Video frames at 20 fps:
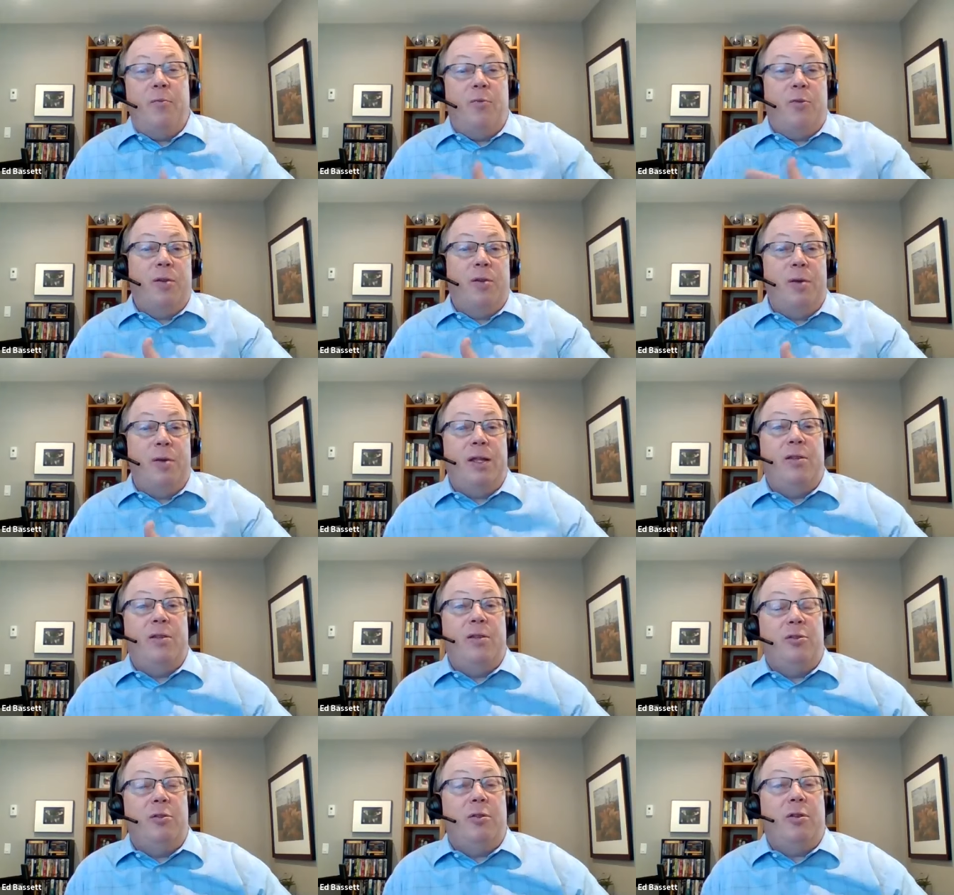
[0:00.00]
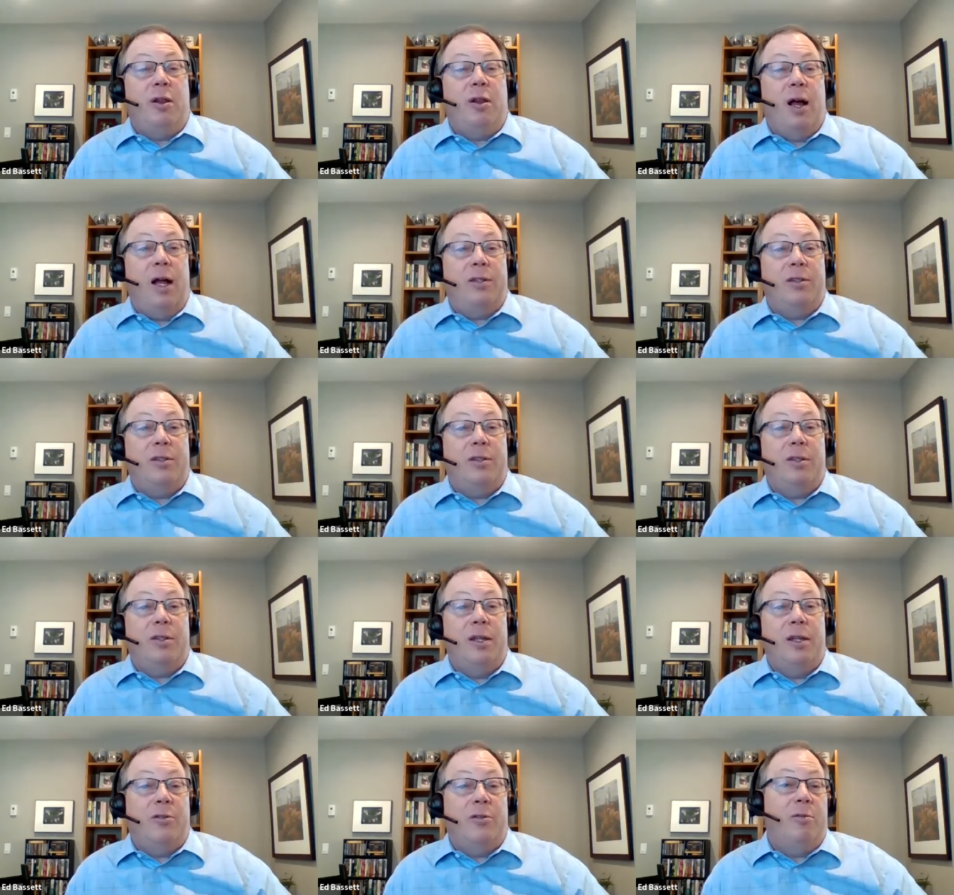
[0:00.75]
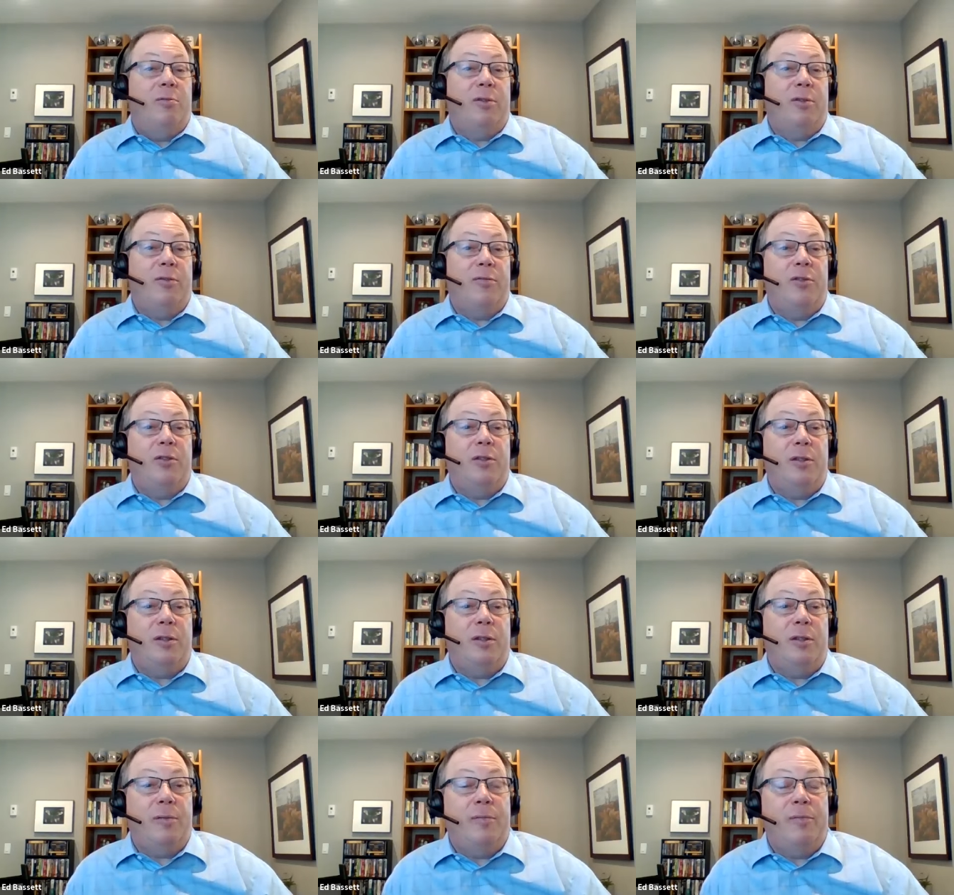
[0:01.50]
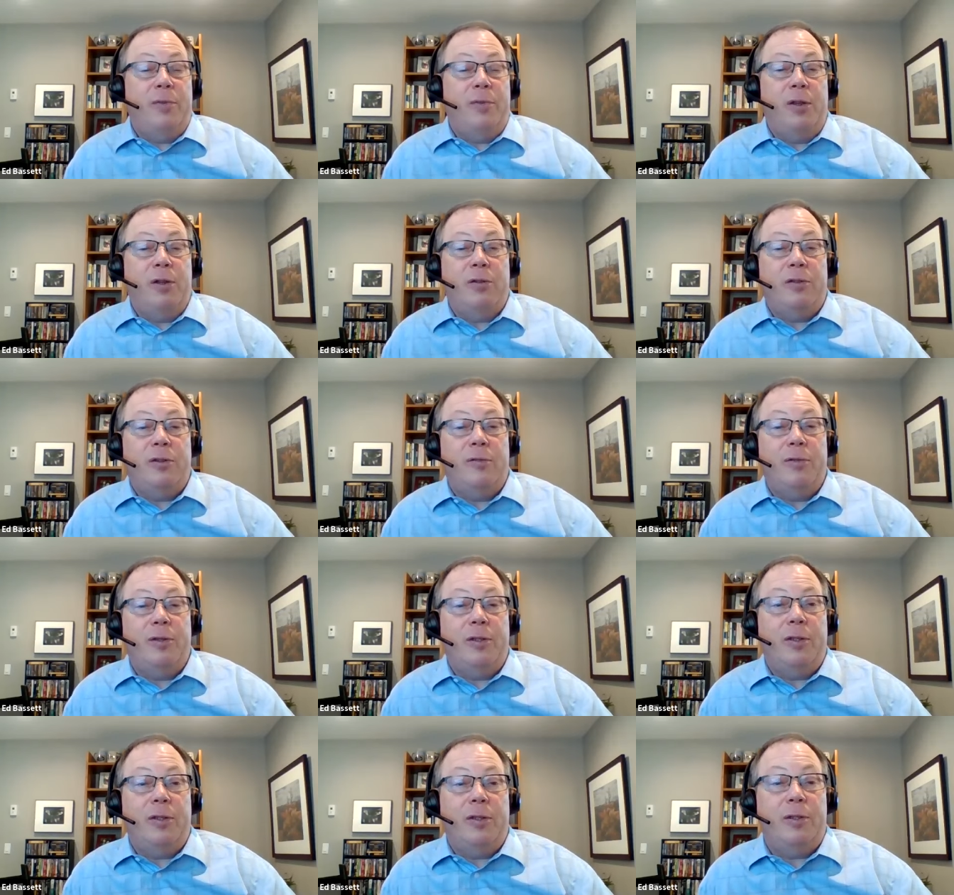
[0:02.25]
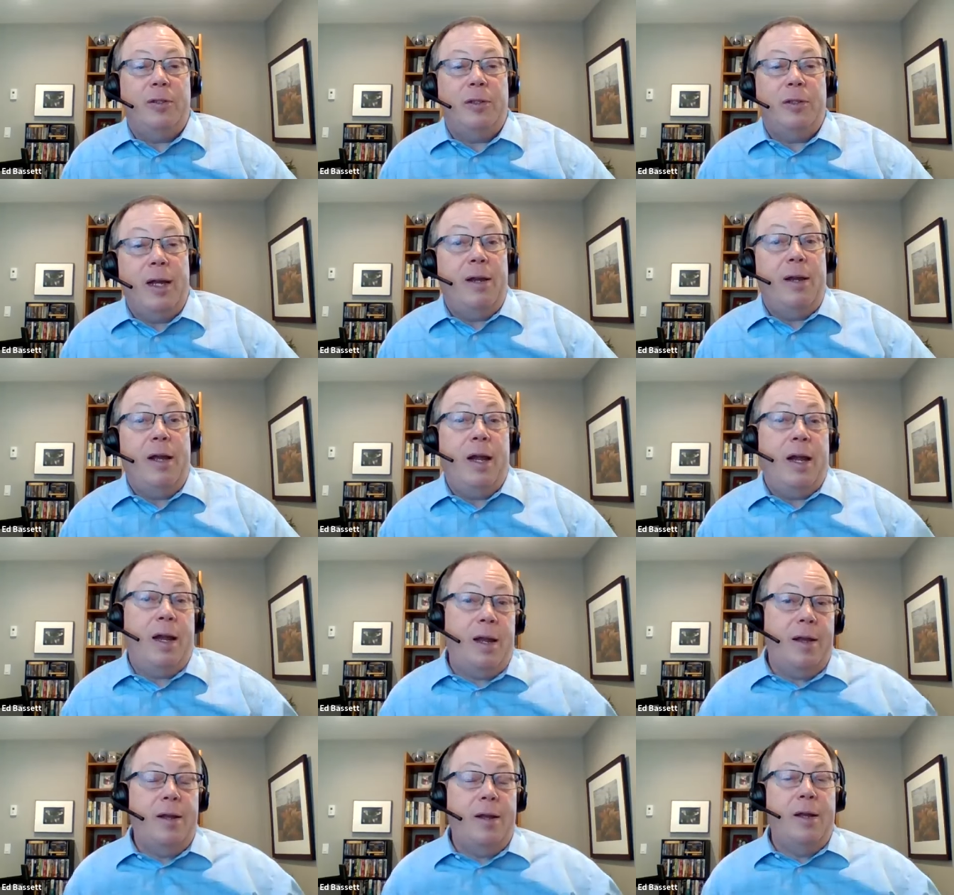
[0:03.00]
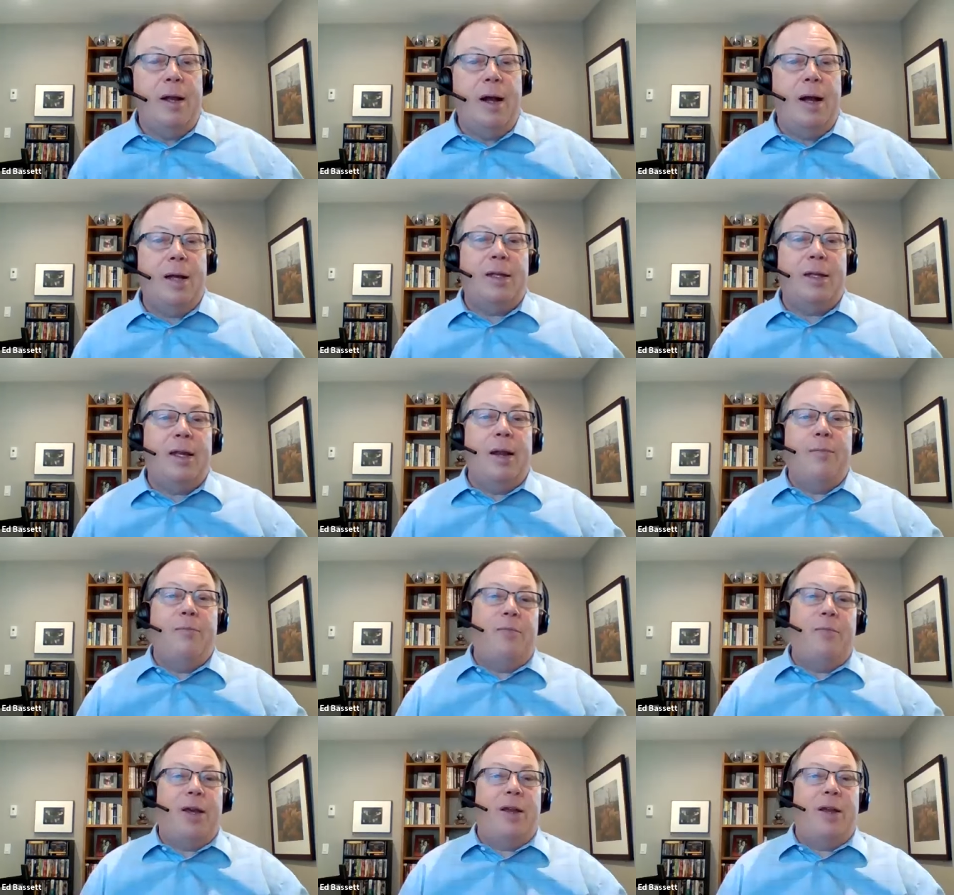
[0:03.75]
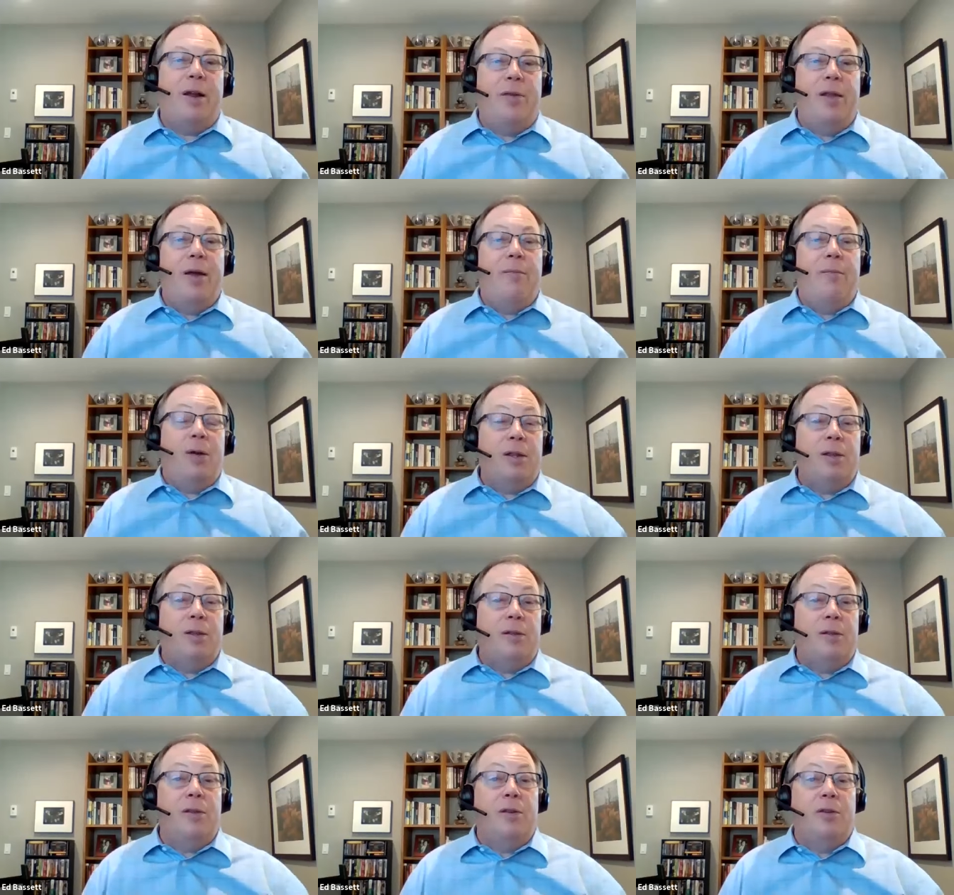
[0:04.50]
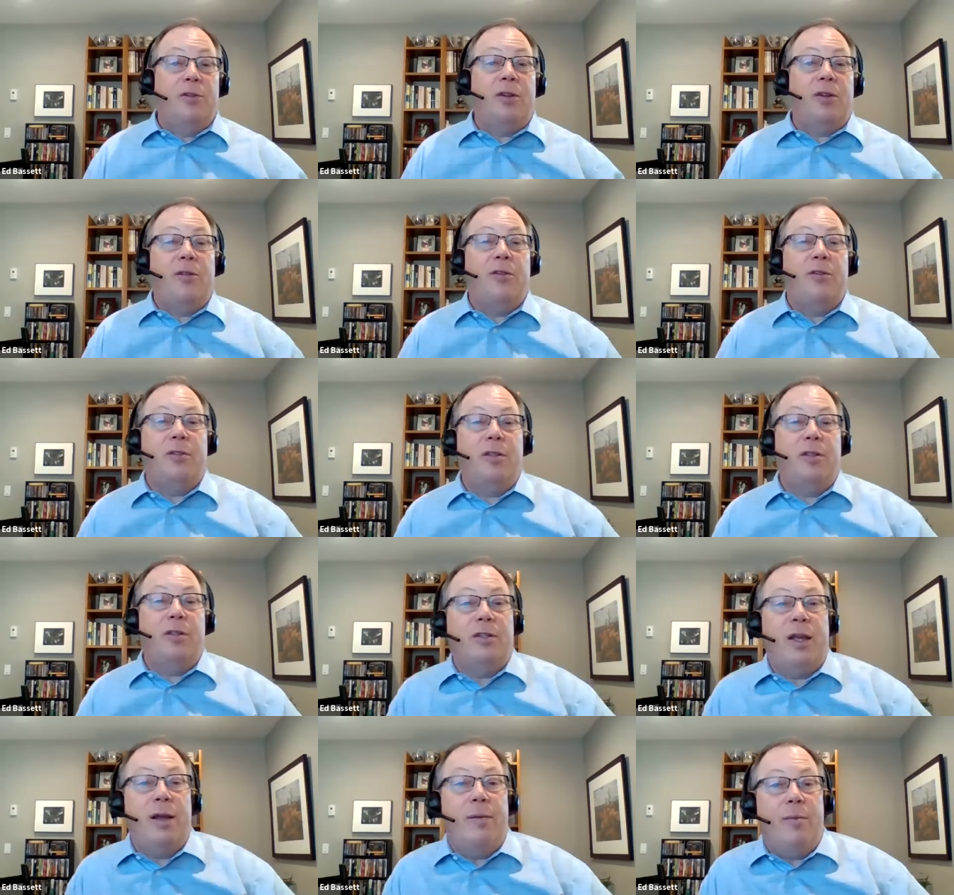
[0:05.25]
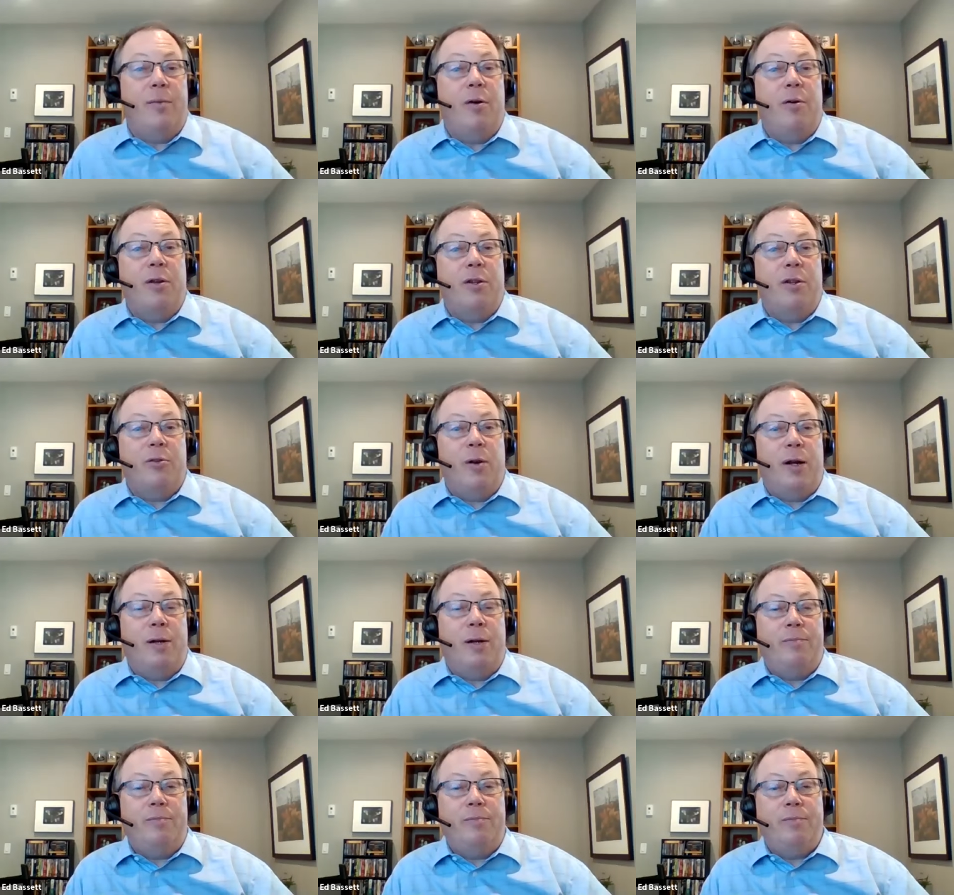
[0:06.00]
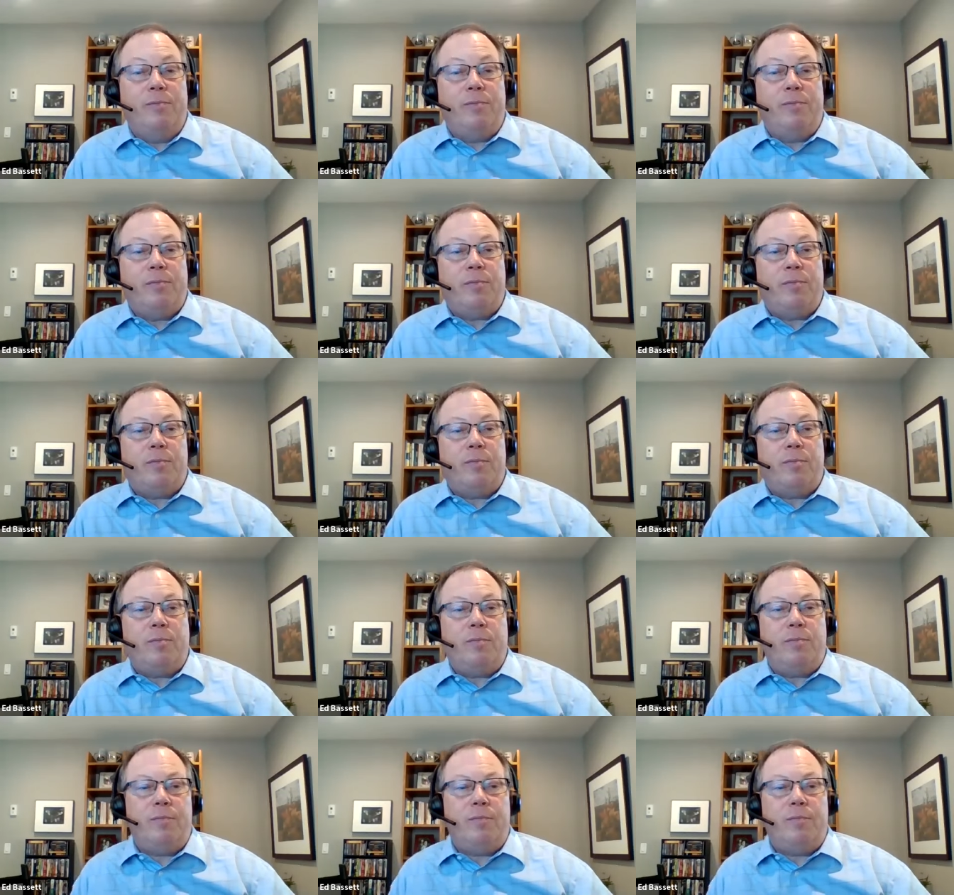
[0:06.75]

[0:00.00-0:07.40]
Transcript: to meet these new clauses in terms of using their their services. And and I am picking on them, but there's others in the same boat as well. Yeah.